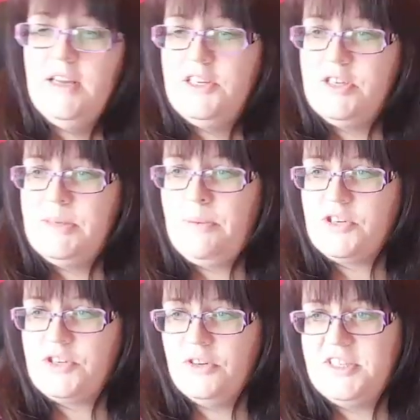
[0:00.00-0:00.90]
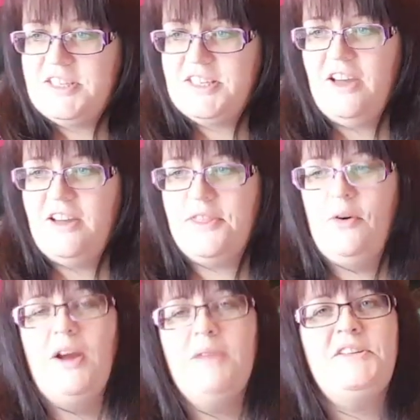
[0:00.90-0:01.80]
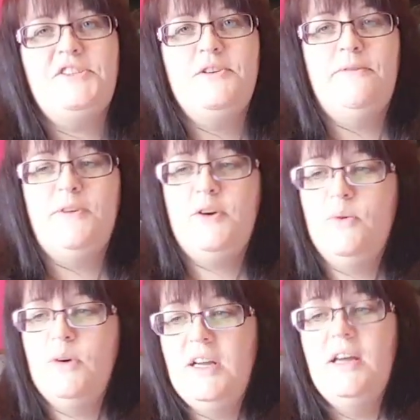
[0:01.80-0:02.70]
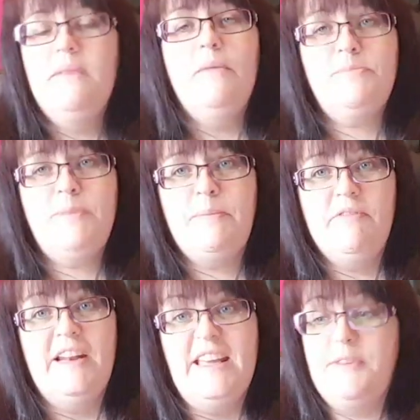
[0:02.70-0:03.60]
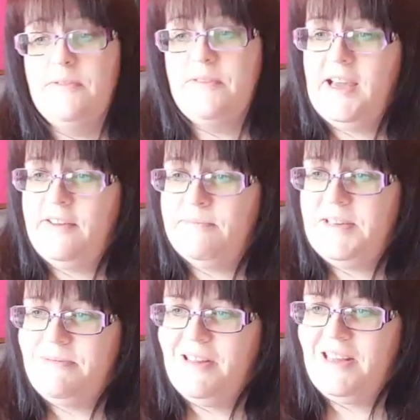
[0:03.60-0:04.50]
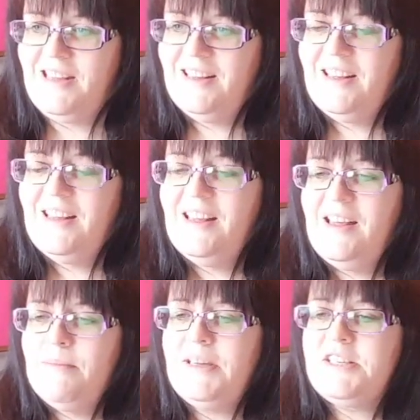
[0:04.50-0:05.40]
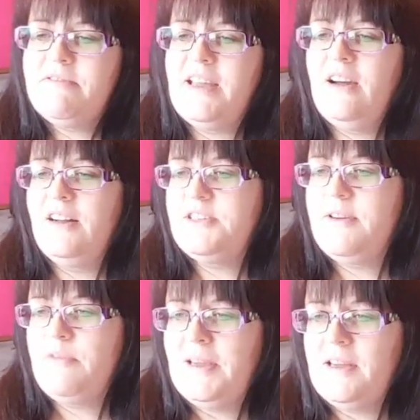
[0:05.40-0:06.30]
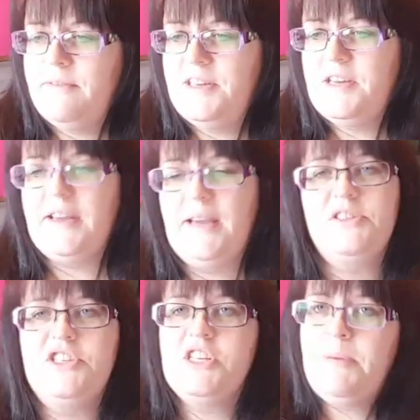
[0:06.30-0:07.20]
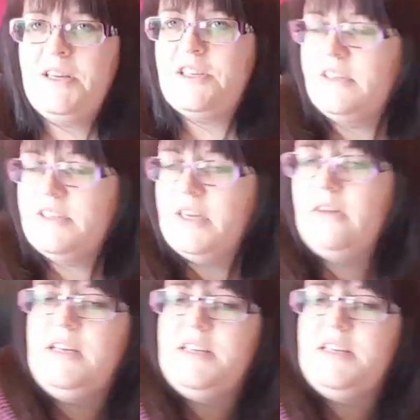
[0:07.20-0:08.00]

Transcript: Julie Posh Totty says, hi, I thought I'd missed you few. Most people are relieved if they have missed me. Peter A, Carla, do you ever pick up video games? Do you know, Peter, I don't.